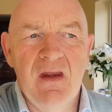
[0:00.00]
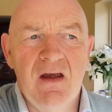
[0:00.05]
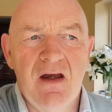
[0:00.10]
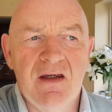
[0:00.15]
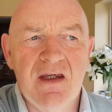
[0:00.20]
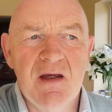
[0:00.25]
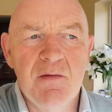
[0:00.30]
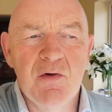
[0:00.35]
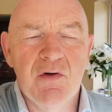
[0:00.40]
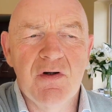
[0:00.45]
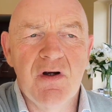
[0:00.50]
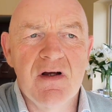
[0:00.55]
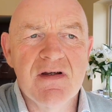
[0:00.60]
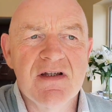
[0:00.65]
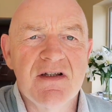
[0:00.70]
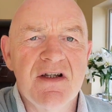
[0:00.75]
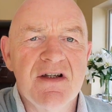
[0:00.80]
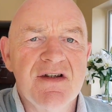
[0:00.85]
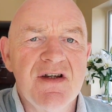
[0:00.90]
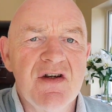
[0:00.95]
I came across
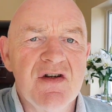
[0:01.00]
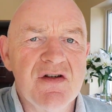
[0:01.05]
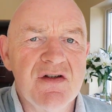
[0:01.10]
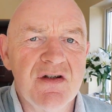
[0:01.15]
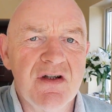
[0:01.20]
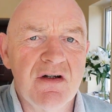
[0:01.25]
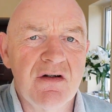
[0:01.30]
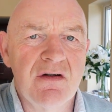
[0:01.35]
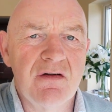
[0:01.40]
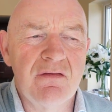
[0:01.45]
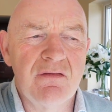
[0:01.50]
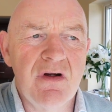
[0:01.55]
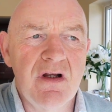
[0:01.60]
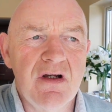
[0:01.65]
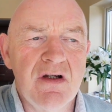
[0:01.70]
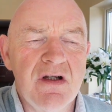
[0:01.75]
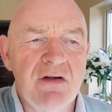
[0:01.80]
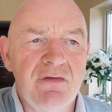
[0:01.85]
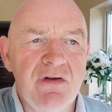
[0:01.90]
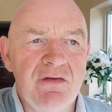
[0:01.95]
a decision there
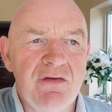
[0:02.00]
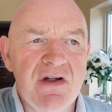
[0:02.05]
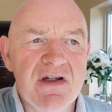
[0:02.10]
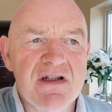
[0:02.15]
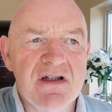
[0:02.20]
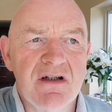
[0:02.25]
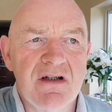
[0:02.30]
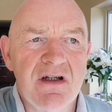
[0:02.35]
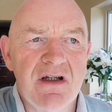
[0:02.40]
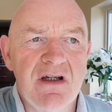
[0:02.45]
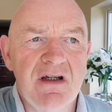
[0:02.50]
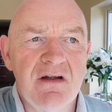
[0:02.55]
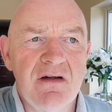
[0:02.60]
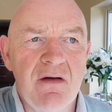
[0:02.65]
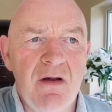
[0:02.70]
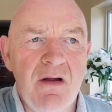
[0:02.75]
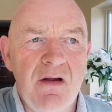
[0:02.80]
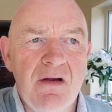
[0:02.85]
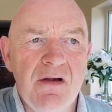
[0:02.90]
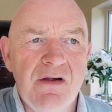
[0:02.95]
relatively recently
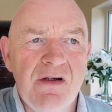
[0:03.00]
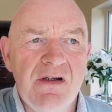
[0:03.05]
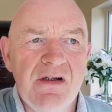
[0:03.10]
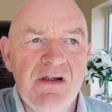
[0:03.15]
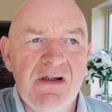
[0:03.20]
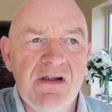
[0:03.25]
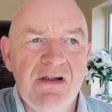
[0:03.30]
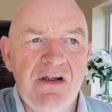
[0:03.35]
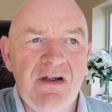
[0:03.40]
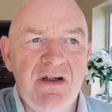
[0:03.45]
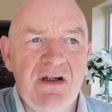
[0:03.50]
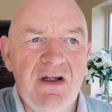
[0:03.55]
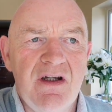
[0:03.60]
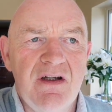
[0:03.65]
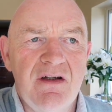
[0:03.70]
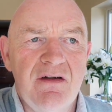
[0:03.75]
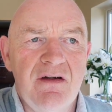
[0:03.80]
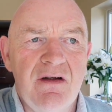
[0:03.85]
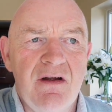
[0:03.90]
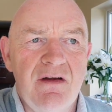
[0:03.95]

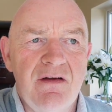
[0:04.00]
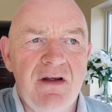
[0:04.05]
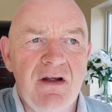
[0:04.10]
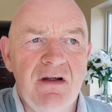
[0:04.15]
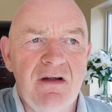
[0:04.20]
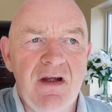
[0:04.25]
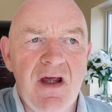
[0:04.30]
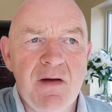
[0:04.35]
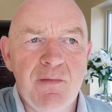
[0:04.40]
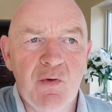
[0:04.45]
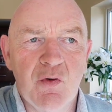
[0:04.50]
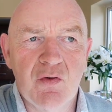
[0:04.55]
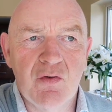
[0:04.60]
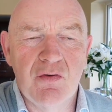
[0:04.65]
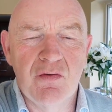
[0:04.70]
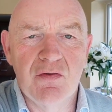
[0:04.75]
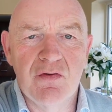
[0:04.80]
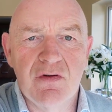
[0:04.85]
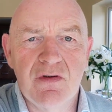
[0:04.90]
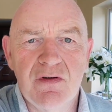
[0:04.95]
in the Labour
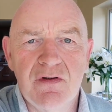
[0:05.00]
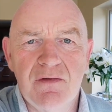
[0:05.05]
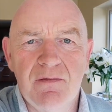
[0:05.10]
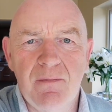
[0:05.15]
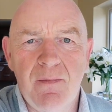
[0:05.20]
Court.